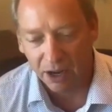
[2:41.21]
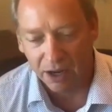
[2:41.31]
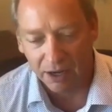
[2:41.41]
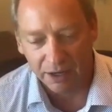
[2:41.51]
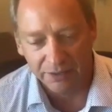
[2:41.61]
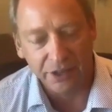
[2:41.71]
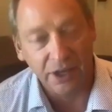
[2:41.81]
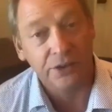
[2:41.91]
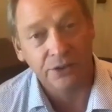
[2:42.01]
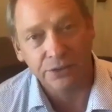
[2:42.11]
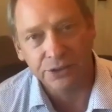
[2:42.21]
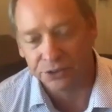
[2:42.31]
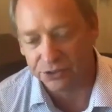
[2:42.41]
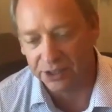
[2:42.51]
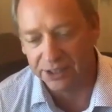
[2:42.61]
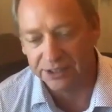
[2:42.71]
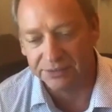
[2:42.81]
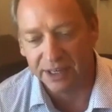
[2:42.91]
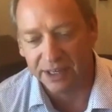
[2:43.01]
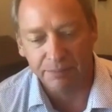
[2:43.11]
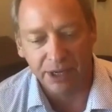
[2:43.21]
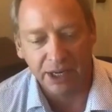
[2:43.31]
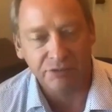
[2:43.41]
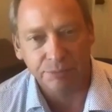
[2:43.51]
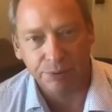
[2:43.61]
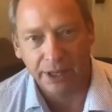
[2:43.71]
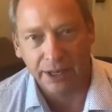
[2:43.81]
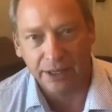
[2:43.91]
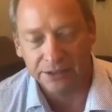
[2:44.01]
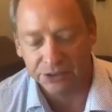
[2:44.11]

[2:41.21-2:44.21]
The other is a defined benefit plan.